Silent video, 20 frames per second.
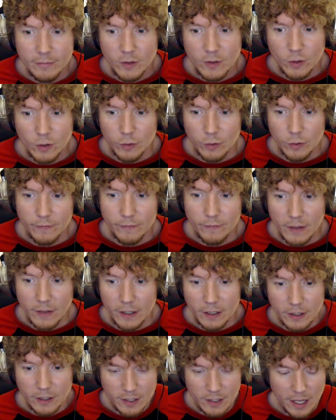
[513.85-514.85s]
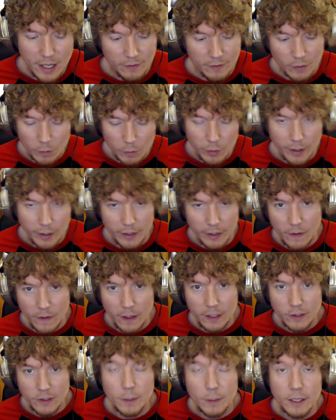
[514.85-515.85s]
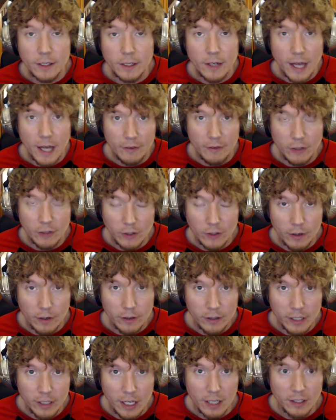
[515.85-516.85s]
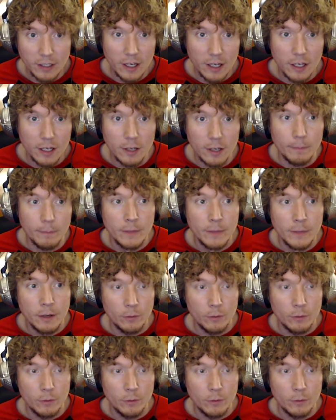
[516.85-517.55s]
sort of thing, just having Pride of the X-Men and having the arcade game